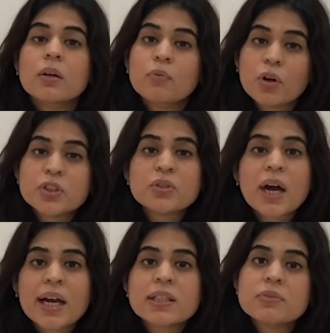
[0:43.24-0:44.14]
Wash your
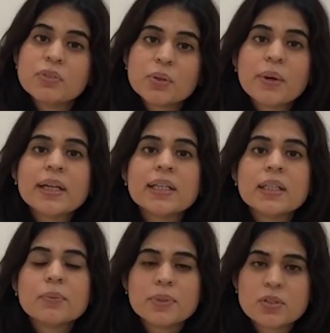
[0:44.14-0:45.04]
hands
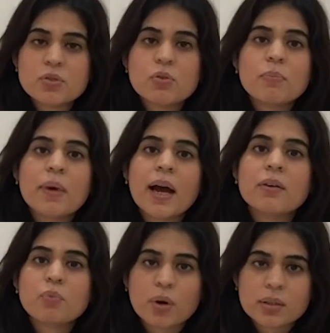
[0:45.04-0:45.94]
frequently with soap
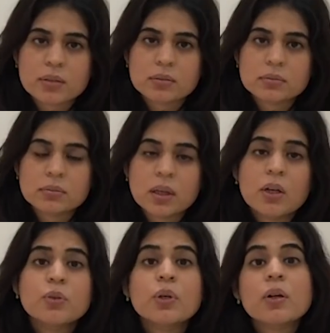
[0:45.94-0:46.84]
and water.
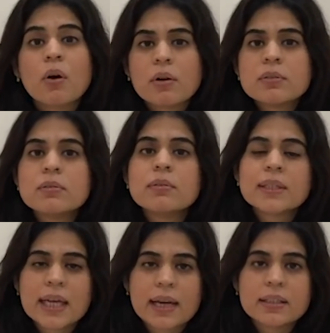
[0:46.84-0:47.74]
You can also
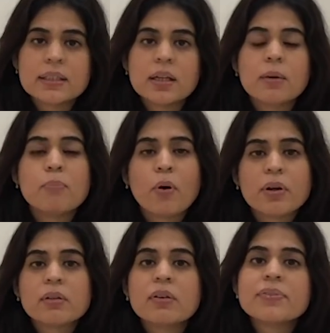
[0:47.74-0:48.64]
carry a
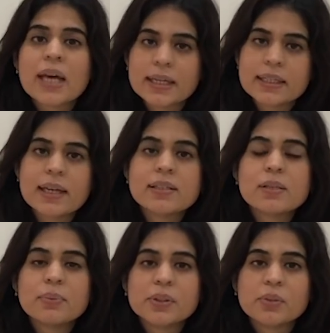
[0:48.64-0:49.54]
bottle of
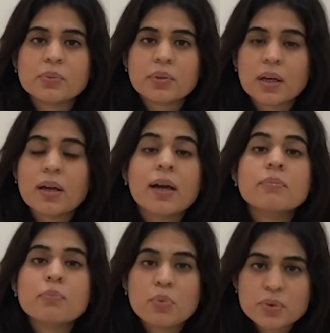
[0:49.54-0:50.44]
sanitizer with you.
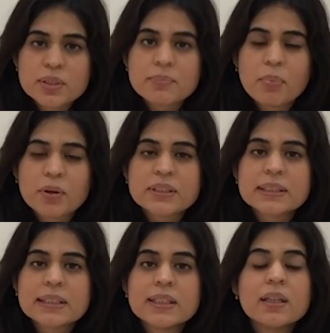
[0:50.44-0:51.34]
And most
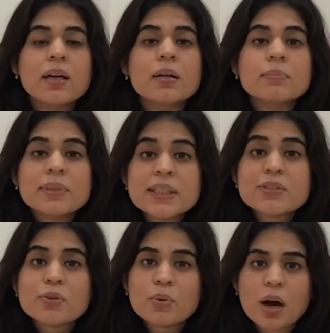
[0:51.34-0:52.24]
importantly,
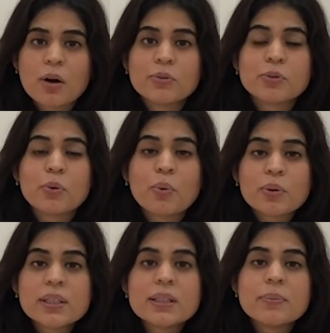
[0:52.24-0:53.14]
please go out
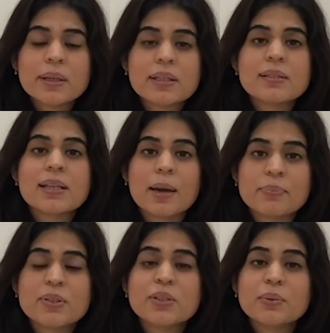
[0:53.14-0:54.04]
only when it is
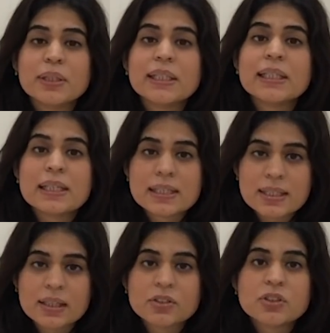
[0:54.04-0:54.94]
absolutely
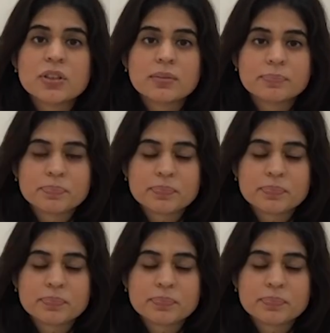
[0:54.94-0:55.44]
essential.